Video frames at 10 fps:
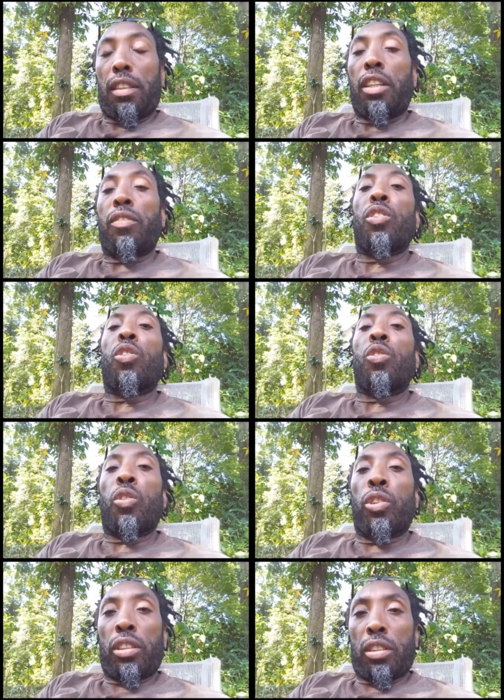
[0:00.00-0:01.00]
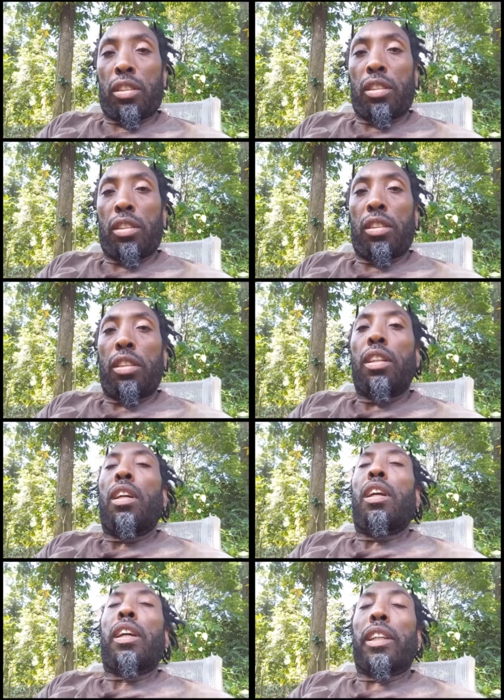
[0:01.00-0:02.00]
If you don't know it,
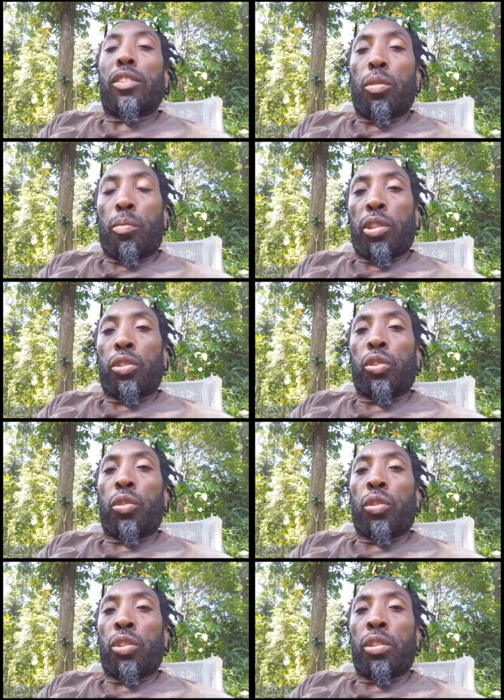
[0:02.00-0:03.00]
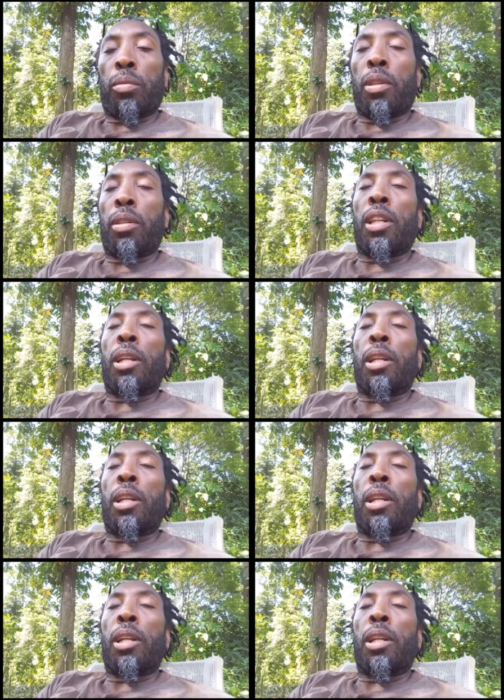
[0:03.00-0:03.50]
get someone to show you the, the,